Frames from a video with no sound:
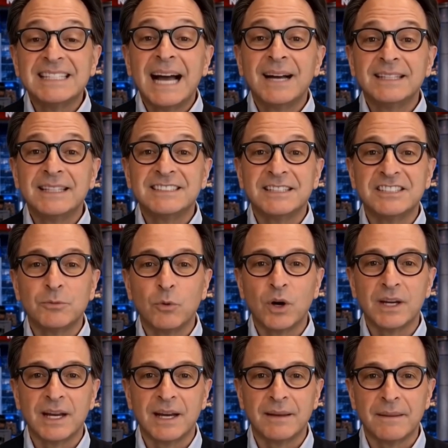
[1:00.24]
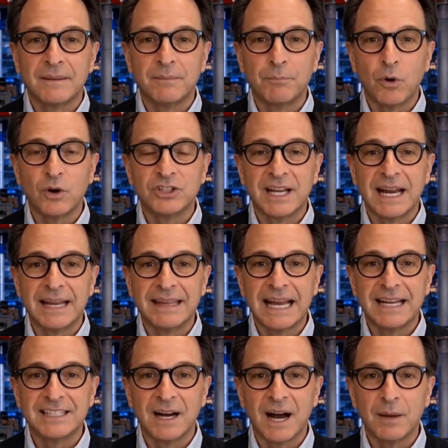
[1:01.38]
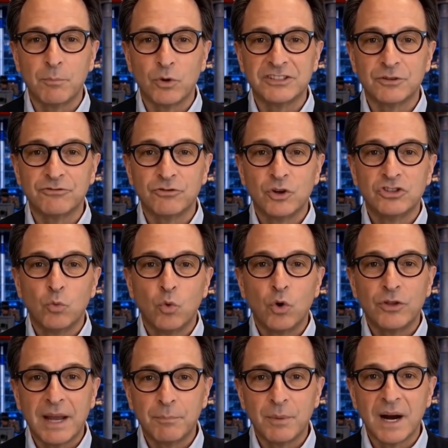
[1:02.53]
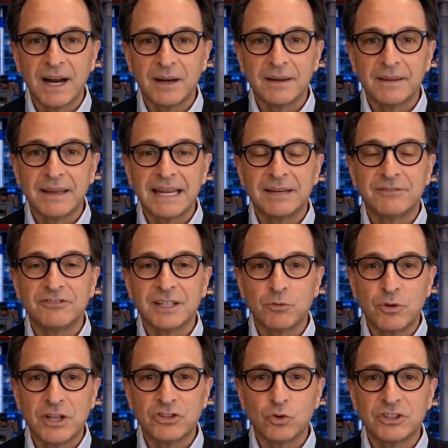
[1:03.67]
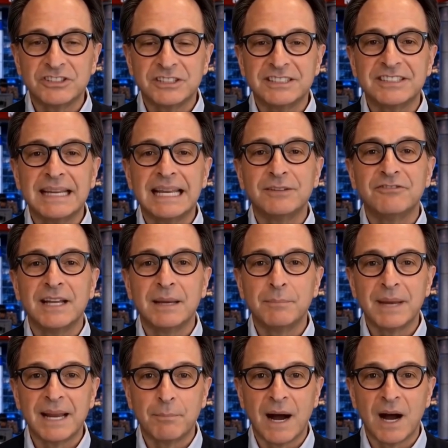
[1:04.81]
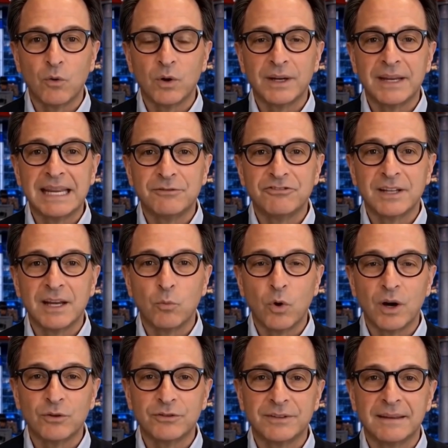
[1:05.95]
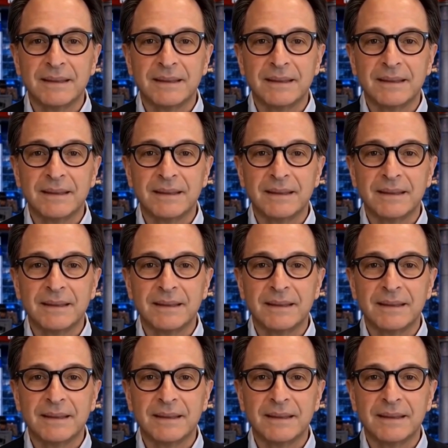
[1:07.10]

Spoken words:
Athens and Sparta, Persia at that time was the first world empire. Infinite resources, infinite manpower, infinite wealth.